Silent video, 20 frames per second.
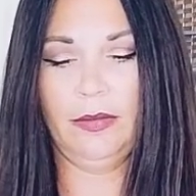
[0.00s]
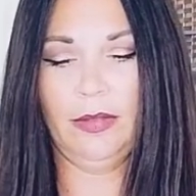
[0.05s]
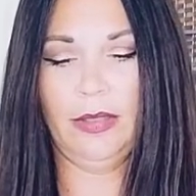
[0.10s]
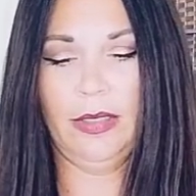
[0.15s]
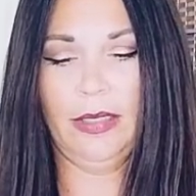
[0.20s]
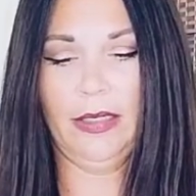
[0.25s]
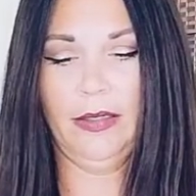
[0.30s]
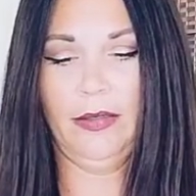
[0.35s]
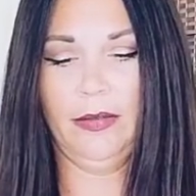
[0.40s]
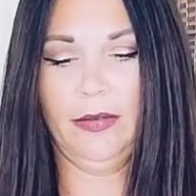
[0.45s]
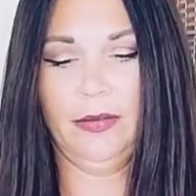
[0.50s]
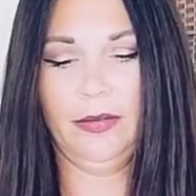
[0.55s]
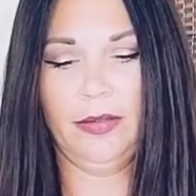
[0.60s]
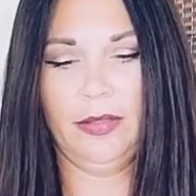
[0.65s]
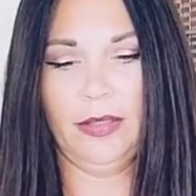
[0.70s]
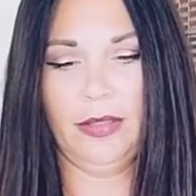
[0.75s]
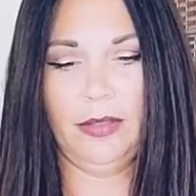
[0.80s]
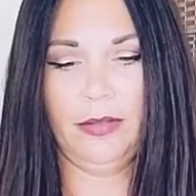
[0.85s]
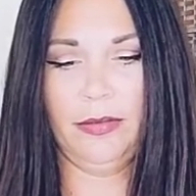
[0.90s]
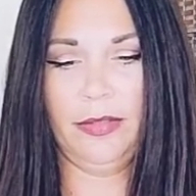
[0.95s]
Wow,
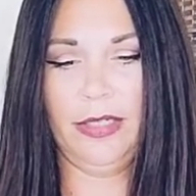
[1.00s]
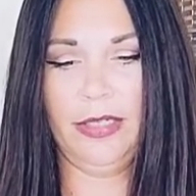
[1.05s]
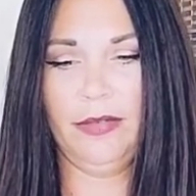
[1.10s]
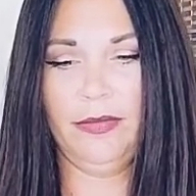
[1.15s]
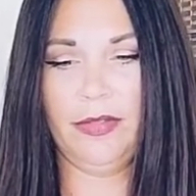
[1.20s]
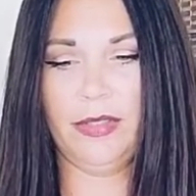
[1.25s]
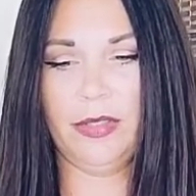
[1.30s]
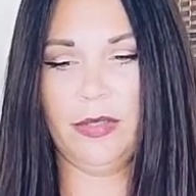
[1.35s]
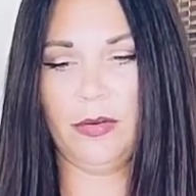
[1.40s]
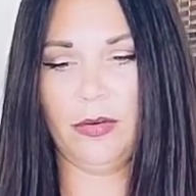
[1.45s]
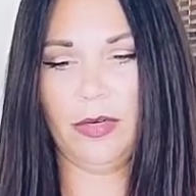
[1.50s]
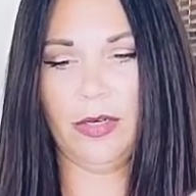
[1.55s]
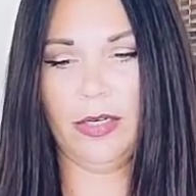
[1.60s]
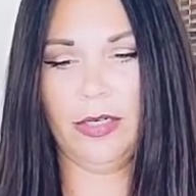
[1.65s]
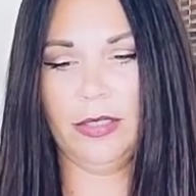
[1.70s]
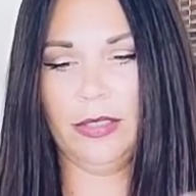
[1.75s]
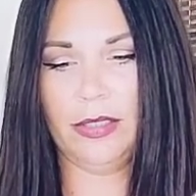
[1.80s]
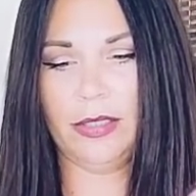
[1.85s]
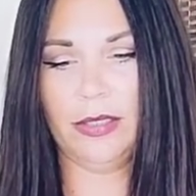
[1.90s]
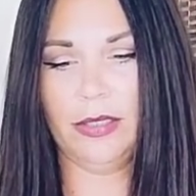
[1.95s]
the Three of
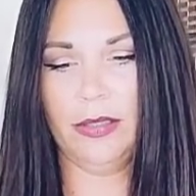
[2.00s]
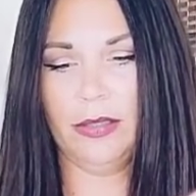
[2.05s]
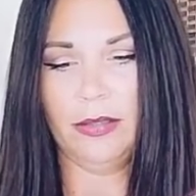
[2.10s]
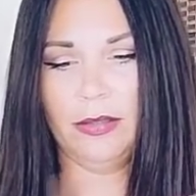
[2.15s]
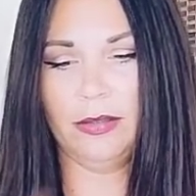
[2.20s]
Swords.